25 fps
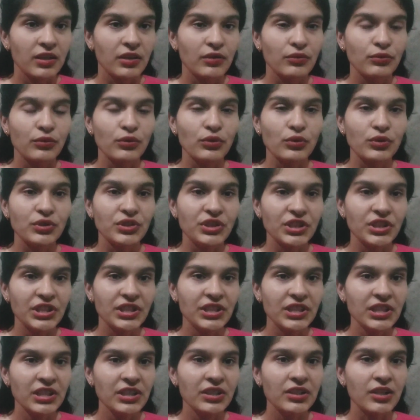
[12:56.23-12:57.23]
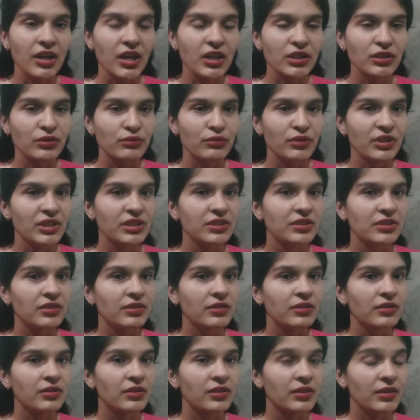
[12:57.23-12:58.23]
for GT task 1 is
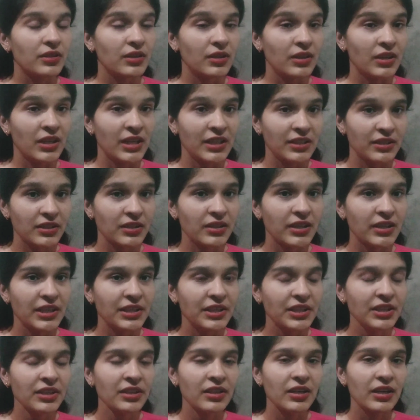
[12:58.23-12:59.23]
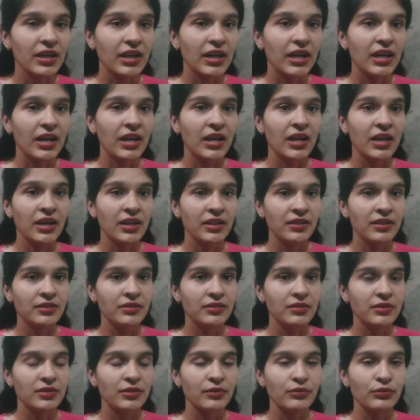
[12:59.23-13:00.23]
a letter writing, and
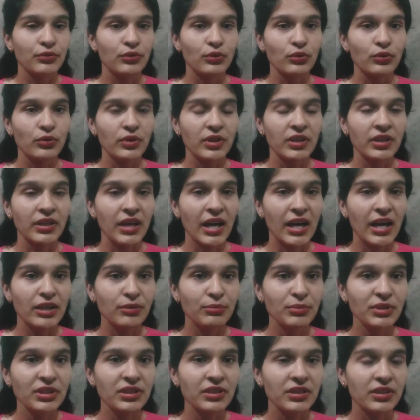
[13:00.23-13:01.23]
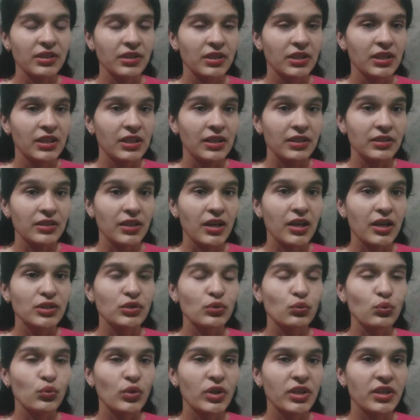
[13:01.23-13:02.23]
for academic
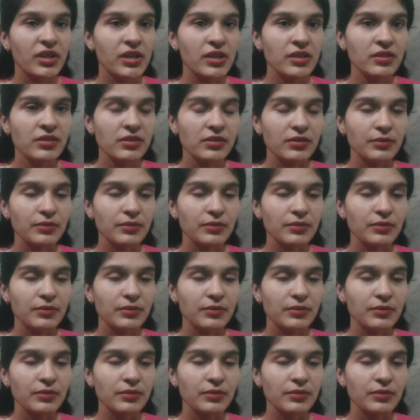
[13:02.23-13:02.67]
task 1 is